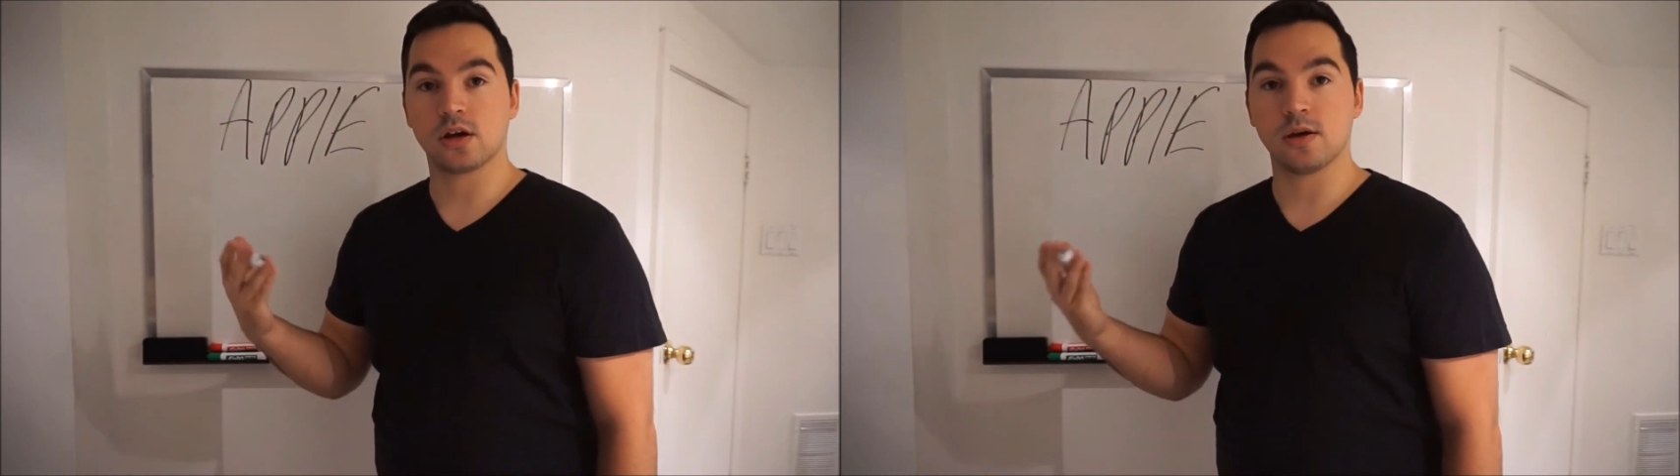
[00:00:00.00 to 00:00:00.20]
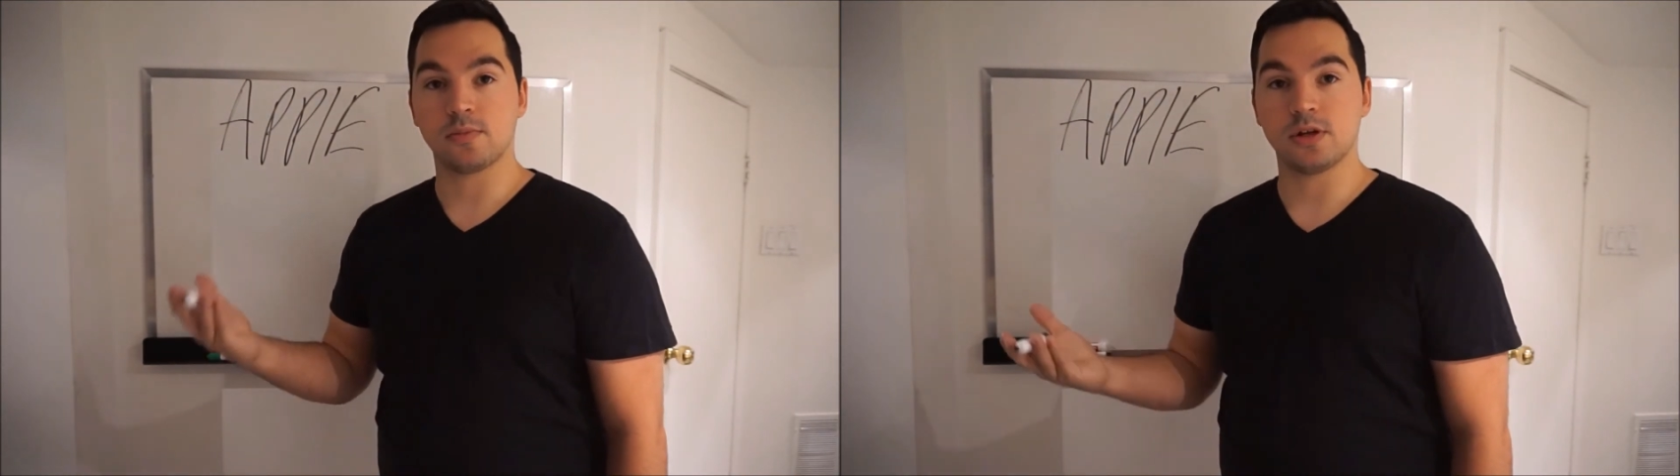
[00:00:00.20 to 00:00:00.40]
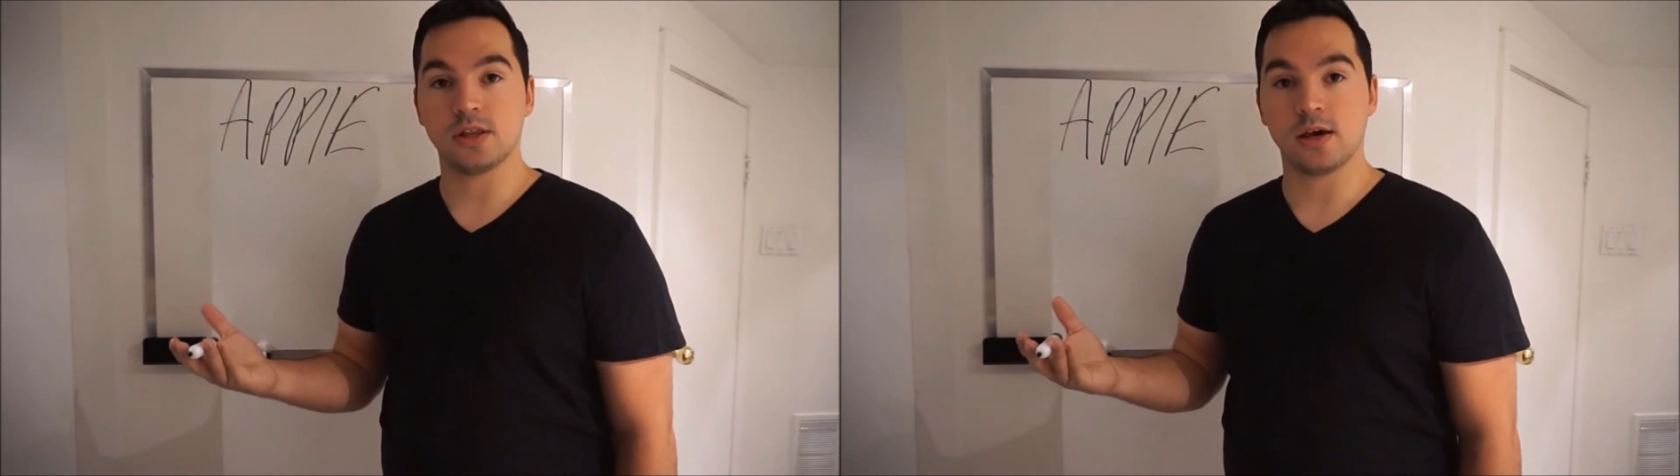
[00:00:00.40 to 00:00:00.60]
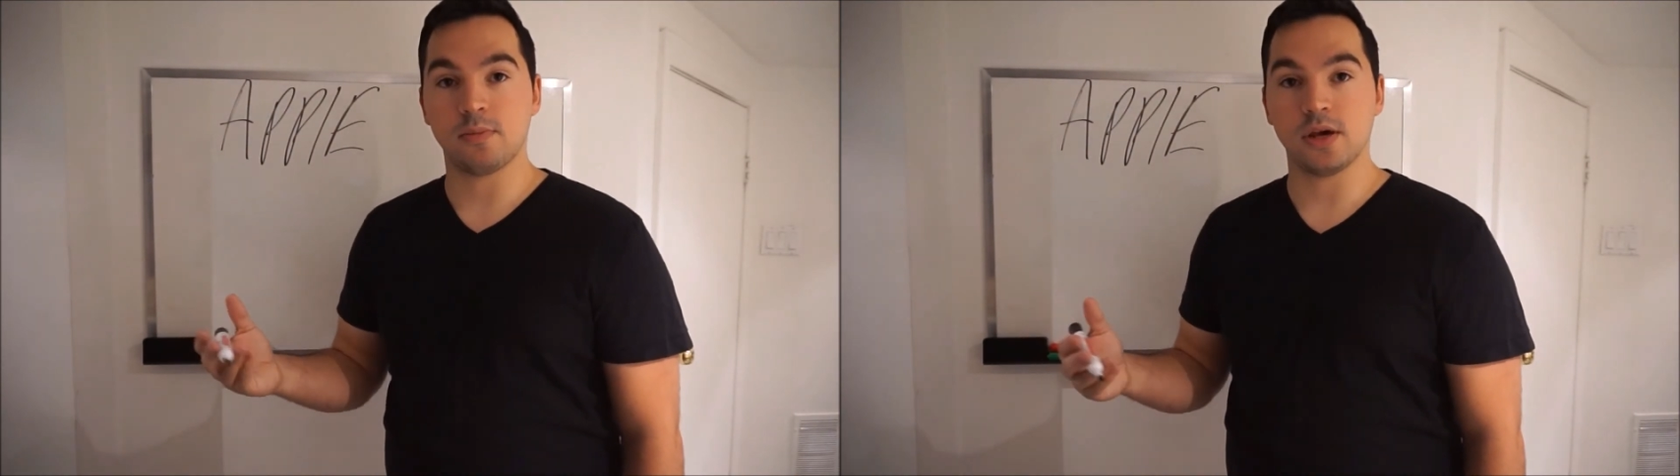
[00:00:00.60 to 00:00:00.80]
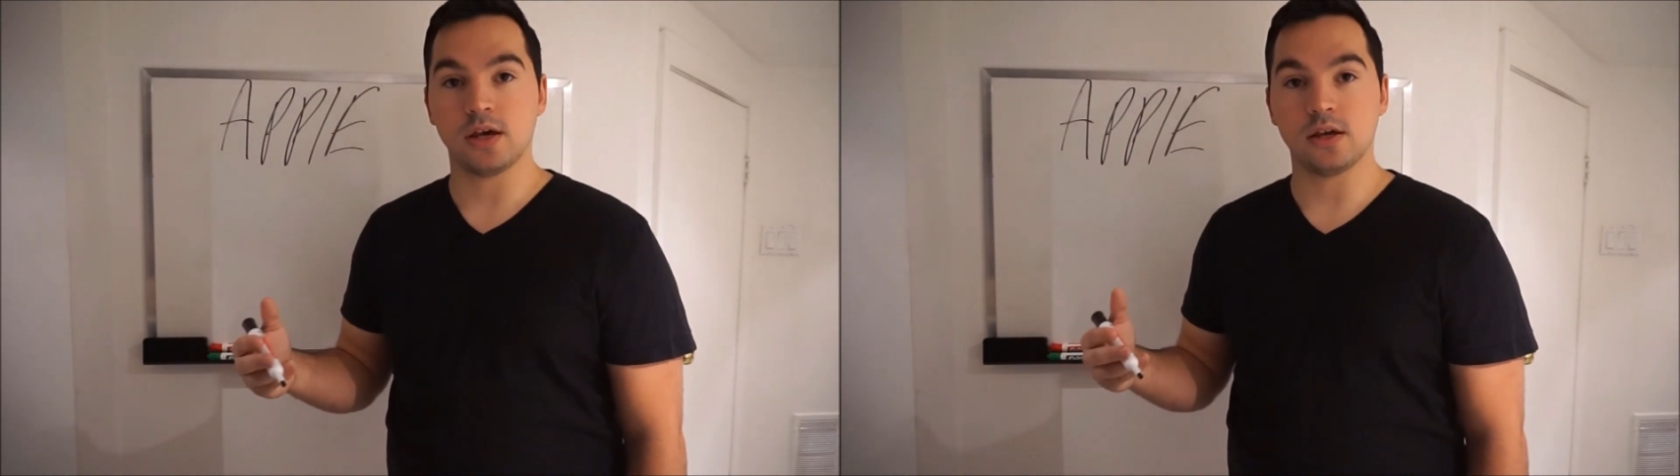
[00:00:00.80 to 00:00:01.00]
company that
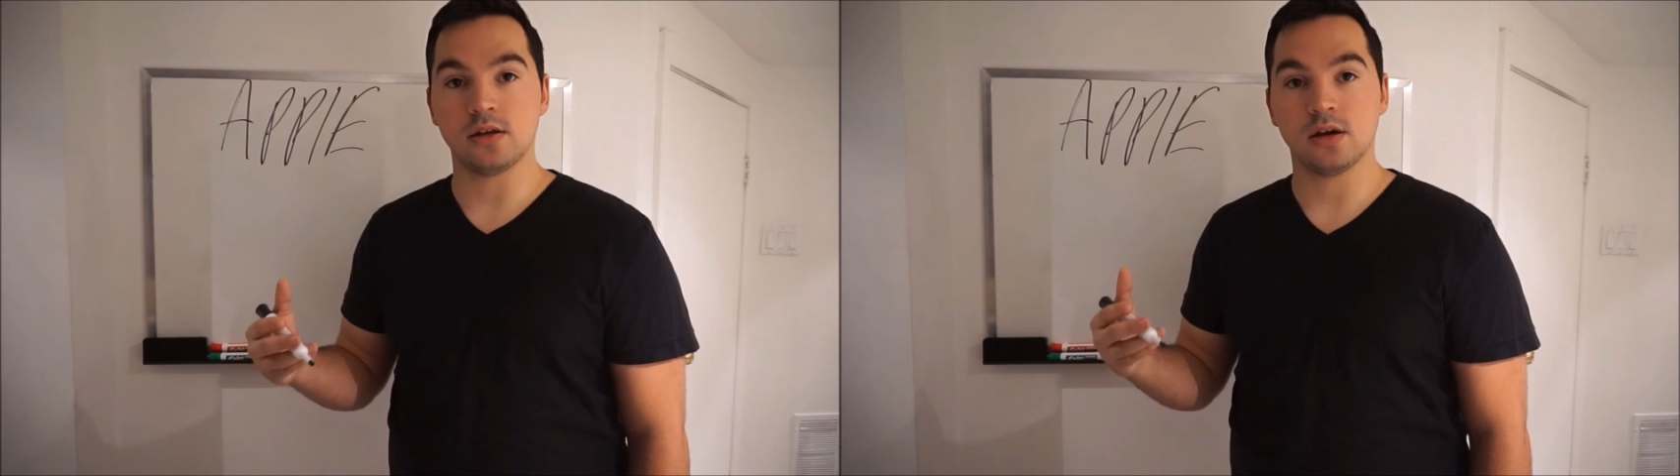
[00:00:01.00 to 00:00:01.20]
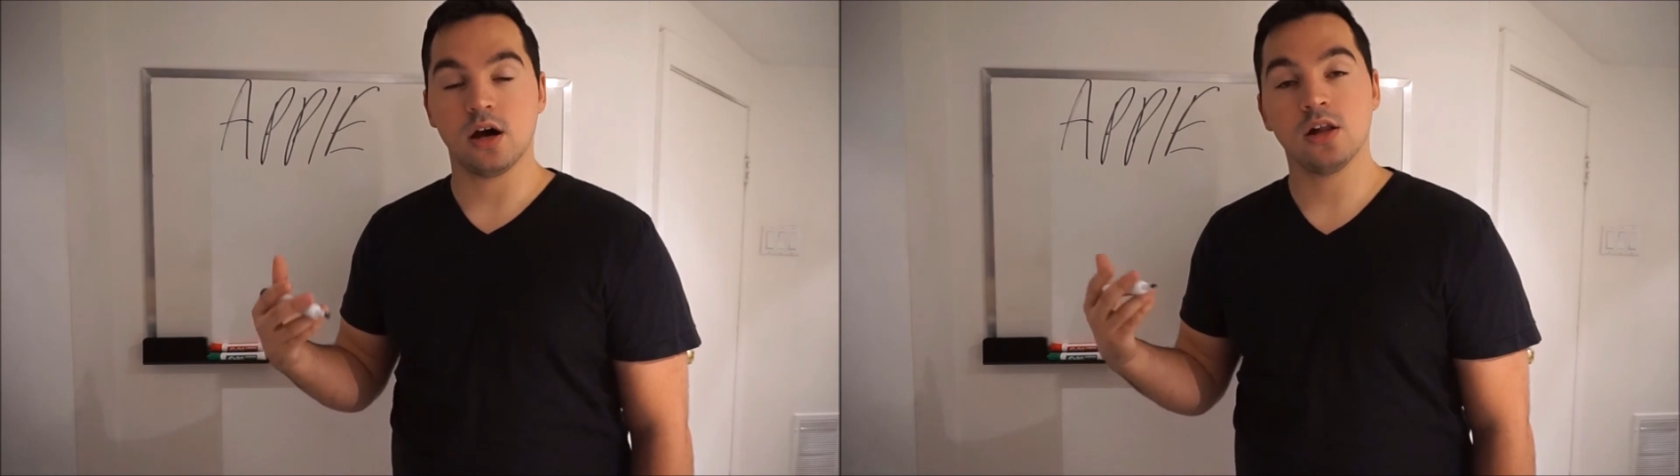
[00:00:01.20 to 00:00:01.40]
paid